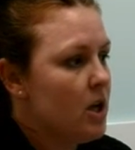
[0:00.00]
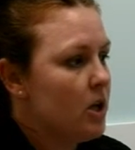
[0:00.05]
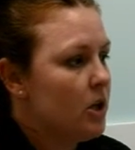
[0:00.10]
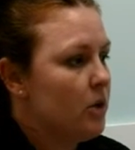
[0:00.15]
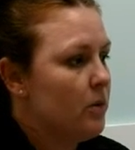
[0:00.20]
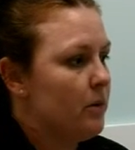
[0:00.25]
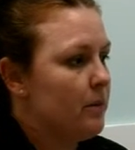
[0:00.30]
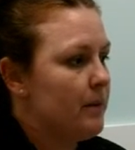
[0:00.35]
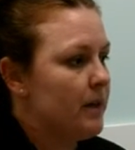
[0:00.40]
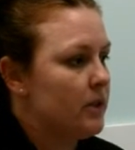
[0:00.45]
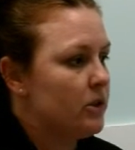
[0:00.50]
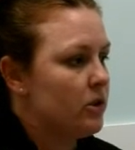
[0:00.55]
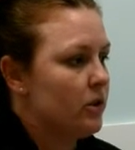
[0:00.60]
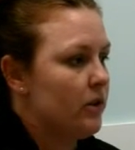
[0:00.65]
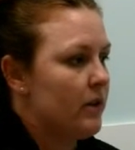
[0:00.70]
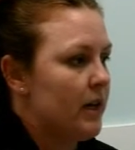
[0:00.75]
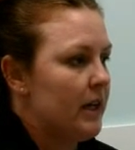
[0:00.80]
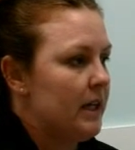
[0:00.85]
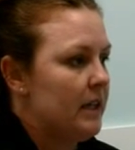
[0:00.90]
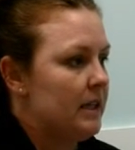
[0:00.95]
You want to make
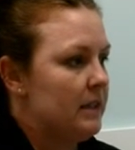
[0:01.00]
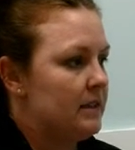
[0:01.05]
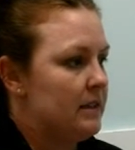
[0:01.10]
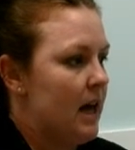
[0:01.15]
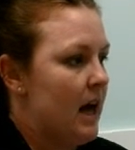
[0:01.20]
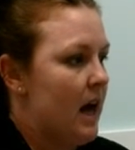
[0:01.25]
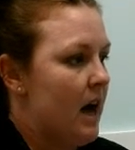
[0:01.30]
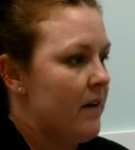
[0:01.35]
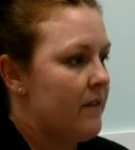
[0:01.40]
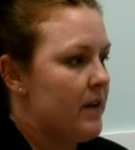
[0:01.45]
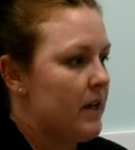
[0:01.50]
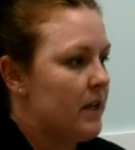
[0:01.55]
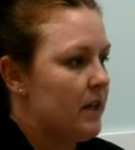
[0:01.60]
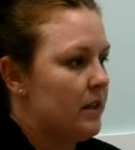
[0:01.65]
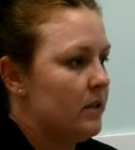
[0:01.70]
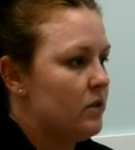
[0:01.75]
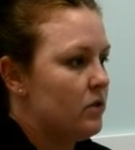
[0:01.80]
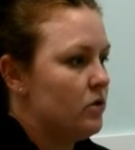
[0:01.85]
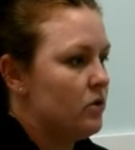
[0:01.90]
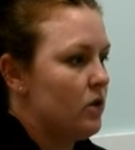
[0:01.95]
sure that he doesn't have
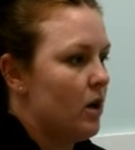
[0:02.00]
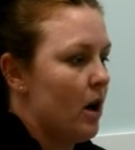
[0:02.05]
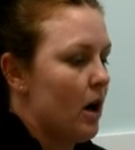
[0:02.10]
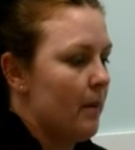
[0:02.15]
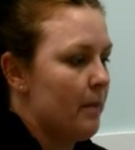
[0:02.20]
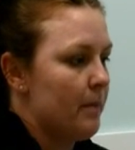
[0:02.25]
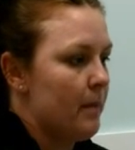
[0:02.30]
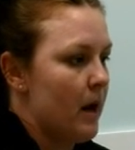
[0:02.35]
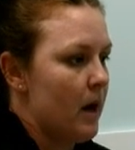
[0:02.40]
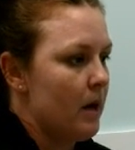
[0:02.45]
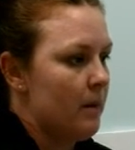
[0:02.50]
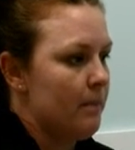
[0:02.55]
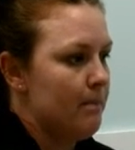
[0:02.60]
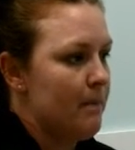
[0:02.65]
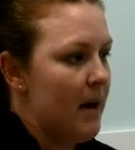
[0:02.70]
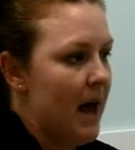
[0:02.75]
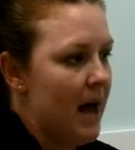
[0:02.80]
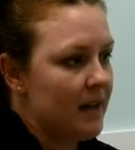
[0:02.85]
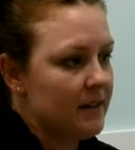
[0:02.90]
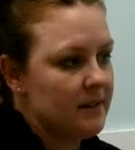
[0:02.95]
any
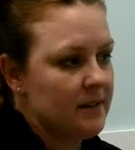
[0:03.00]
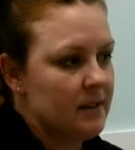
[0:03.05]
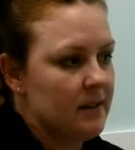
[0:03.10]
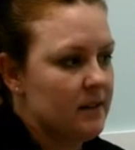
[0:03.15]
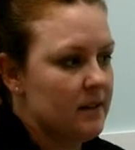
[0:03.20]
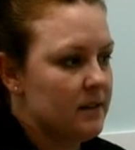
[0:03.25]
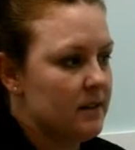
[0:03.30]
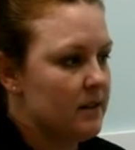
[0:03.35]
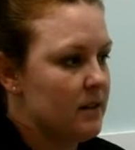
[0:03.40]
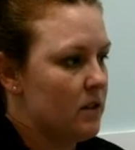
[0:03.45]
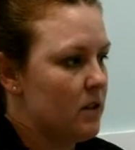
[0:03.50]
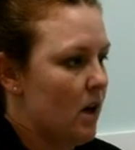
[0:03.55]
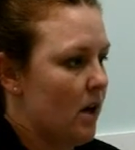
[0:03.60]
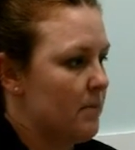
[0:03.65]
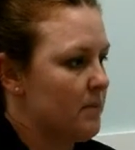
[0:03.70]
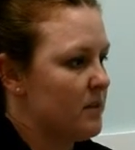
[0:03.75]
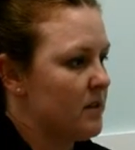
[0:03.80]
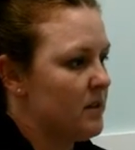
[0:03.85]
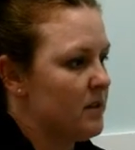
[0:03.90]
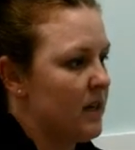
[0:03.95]
masses,
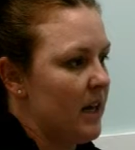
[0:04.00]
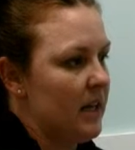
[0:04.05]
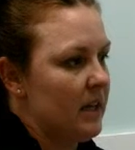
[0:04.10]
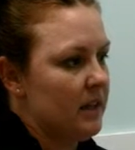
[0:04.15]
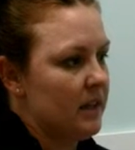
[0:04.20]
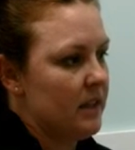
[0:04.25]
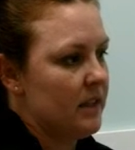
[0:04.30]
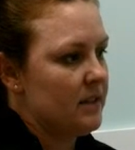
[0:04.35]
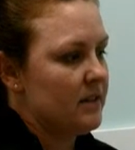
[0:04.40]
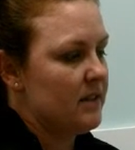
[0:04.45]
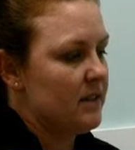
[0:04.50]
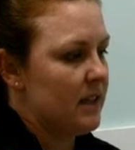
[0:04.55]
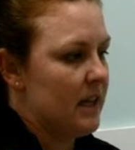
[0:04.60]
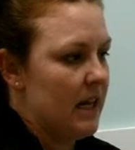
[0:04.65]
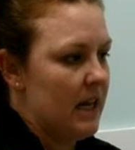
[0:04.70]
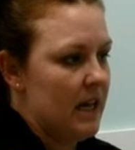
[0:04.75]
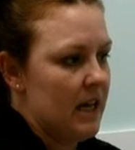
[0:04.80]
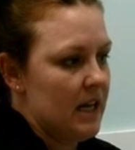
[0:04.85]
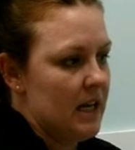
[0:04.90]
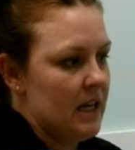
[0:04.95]
scaly
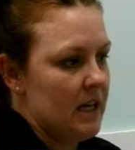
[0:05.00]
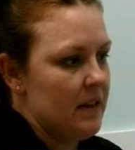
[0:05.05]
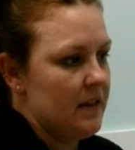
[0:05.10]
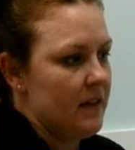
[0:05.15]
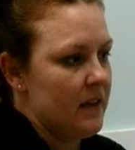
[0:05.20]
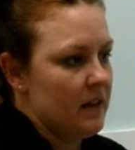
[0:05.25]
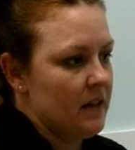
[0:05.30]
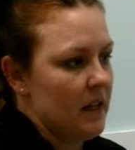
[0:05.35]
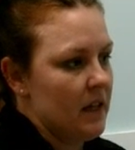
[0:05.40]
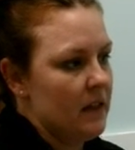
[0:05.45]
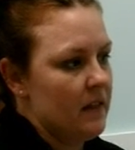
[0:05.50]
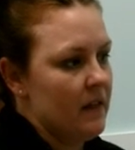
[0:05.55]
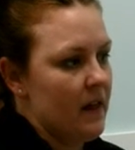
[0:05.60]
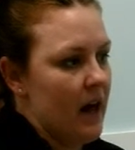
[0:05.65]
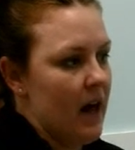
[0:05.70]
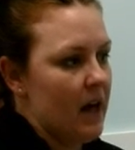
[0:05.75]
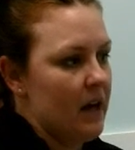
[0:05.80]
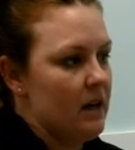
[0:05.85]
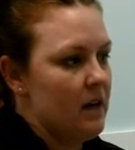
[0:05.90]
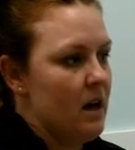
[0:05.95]
skin, anything like
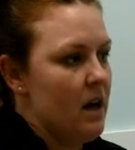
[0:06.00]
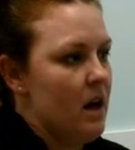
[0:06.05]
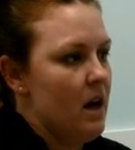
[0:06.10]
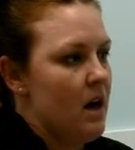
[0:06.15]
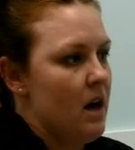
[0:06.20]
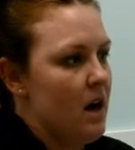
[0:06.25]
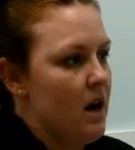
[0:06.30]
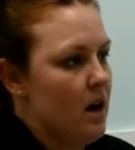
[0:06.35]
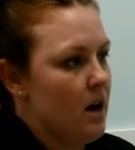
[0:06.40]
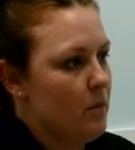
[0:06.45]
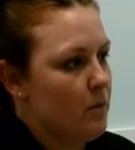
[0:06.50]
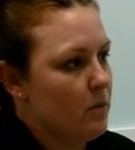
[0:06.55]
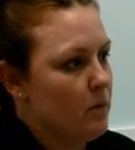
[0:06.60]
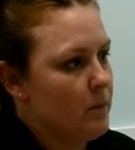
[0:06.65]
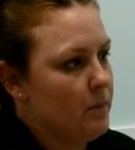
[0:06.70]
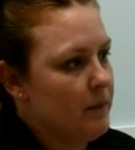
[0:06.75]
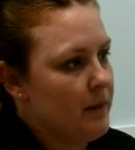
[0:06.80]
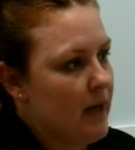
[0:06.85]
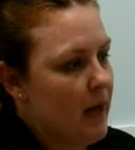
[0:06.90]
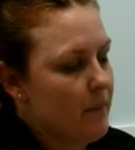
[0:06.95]
that
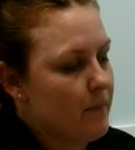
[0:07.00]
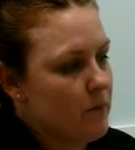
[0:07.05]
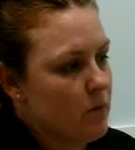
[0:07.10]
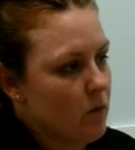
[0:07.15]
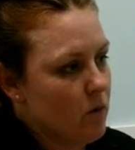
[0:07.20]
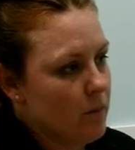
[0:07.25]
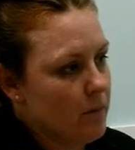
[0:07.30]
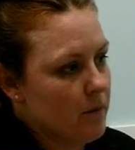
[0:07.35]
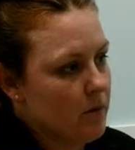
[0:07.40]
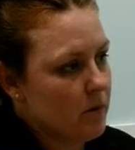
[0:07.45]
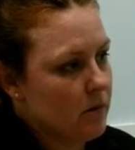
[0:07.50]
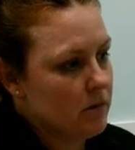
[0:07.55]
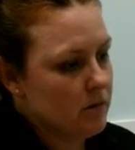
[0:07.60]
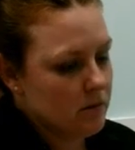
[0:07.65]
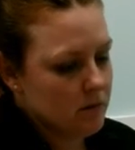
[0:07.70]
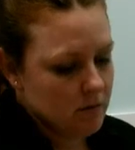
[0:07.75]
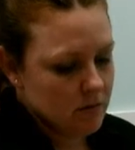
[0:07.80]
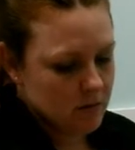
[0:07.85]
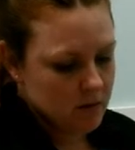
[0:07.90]
would be abnormal.